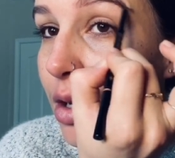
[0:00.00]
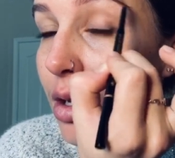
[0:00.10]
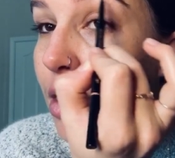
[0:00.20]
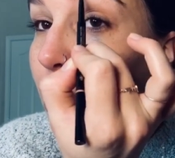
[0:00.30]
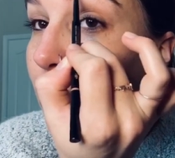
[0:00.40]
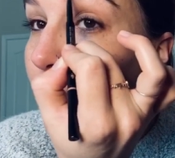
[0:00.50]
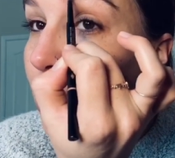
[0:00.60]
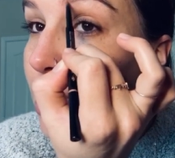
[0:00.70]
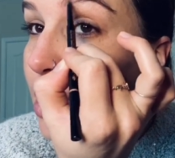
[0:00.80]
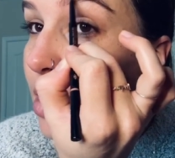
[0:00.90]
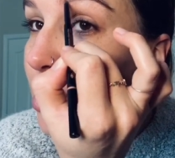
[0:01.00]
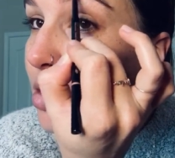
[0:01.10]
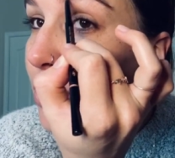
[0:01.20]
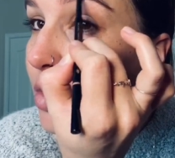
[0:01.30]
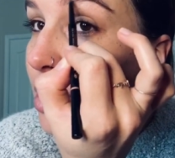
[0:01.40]
in order to get
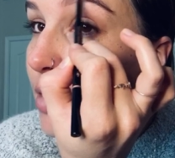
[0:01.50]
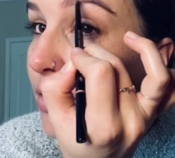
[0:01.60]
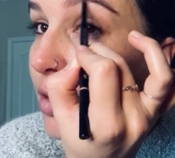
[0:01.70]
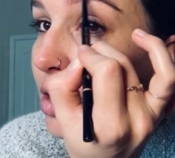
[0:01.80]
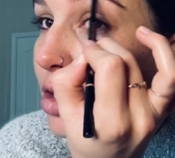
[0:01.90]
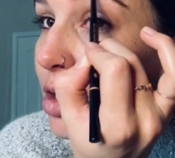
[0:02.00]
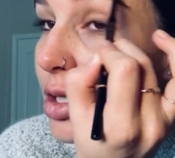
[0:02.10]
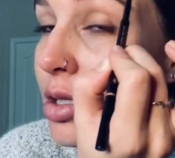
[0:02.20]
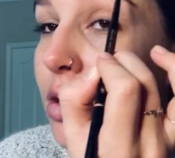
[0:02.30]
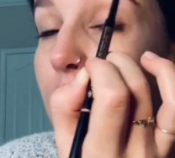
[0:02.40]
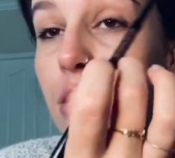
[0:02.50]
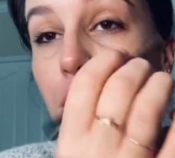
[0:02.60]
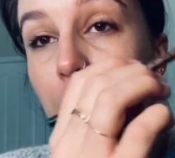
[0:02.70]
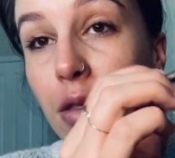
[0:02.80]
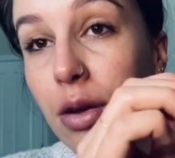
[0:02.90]
some more definition.
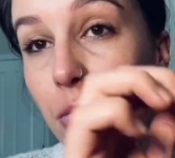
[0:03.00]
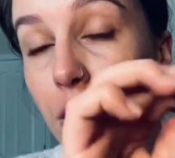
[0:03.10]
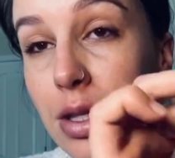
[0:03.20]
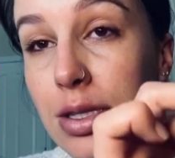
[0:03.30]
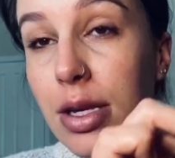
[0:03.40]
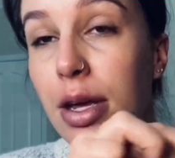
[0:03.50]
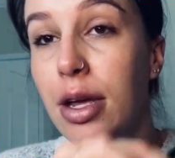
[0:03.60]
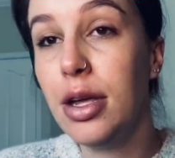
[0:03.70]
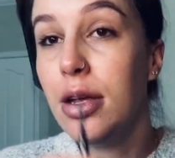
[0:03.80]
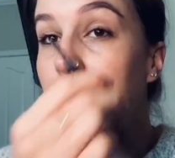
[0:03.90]
And then once I